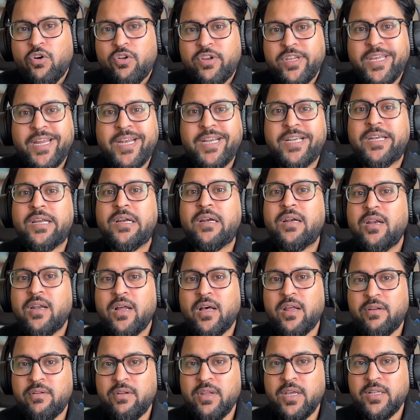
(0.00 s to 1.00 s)
oriented
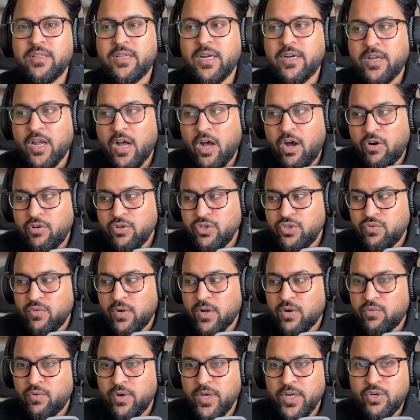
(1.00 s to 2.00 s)
learning, that how you are
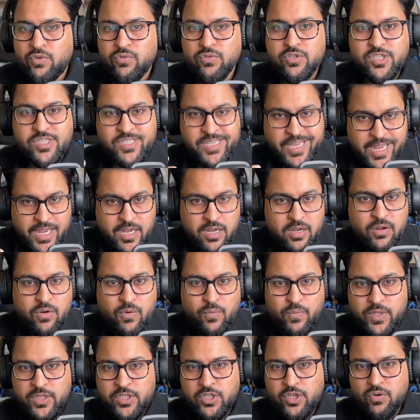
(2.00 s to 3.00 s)
going to sync
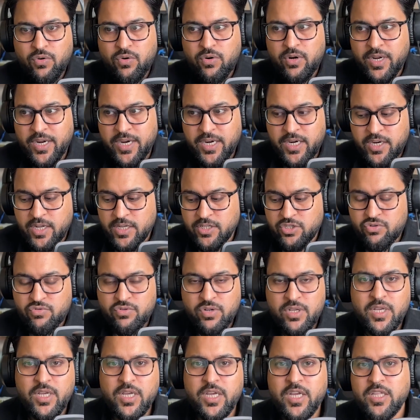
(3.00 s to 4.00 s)
with your
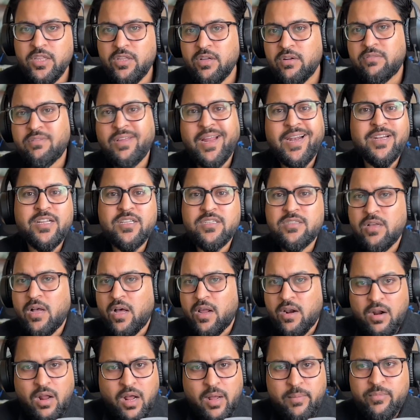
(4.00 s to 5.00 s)
industry, either that is
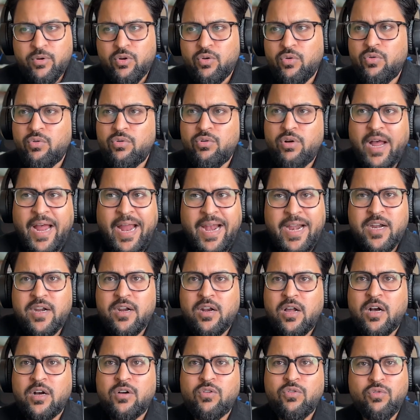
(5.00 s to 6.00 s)
Aramco,
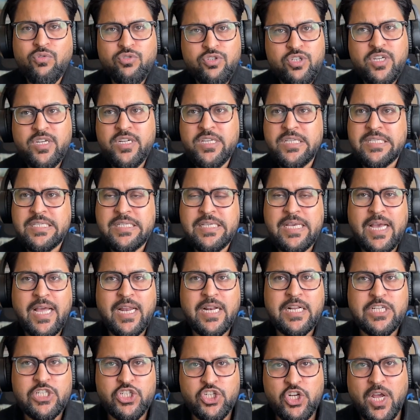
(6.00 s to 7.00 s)
ADNOC,
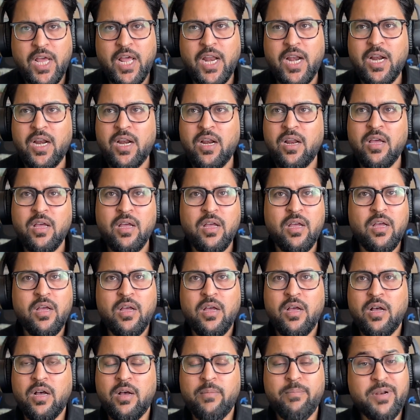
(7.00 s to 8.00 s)
OGDCL, Shell,
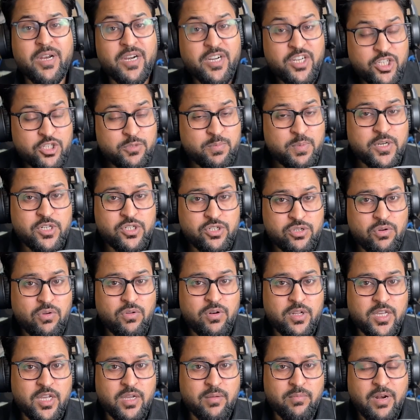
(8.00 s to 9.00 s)
British
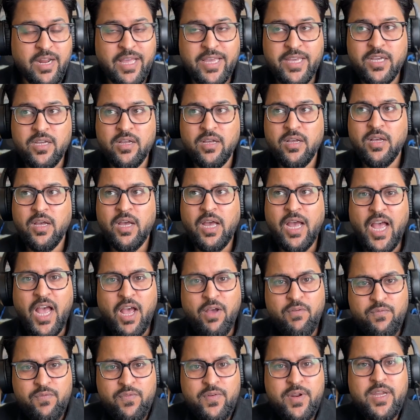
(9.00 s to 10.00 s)
Petroleum. Like
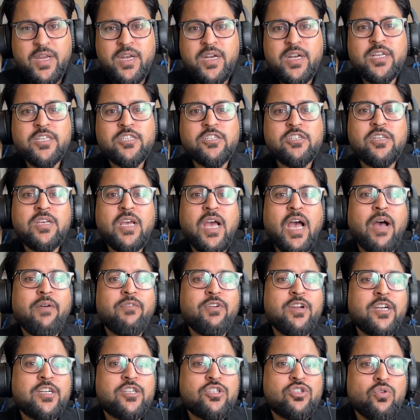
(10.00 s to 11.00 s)
every industry
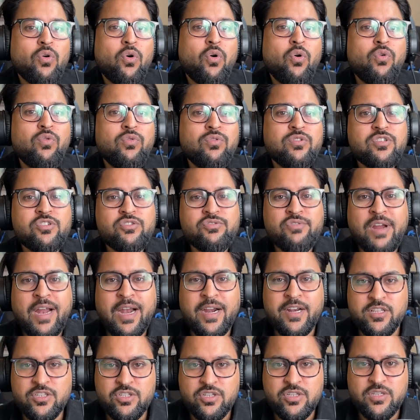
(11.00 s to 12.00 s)
have its own
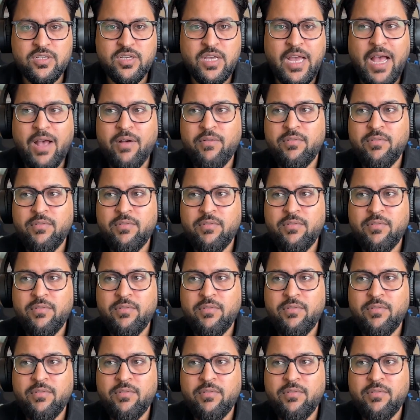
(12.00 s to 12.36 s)
strategy.